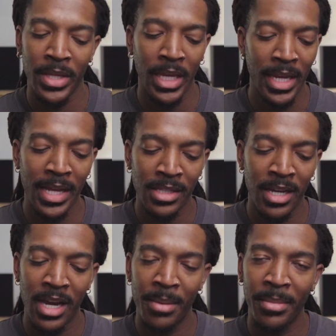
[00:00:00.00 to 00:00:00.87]
in that
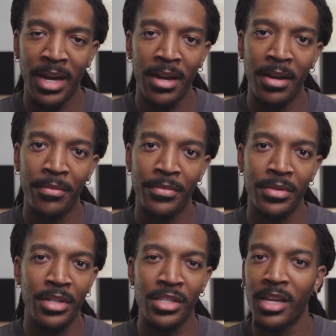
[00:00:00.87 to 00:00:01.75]
time, I've
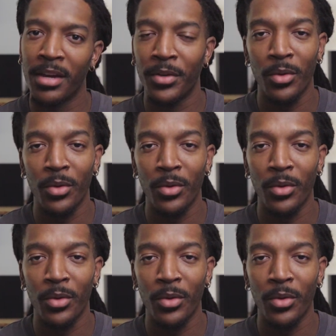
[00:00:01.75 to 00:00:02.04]
discovered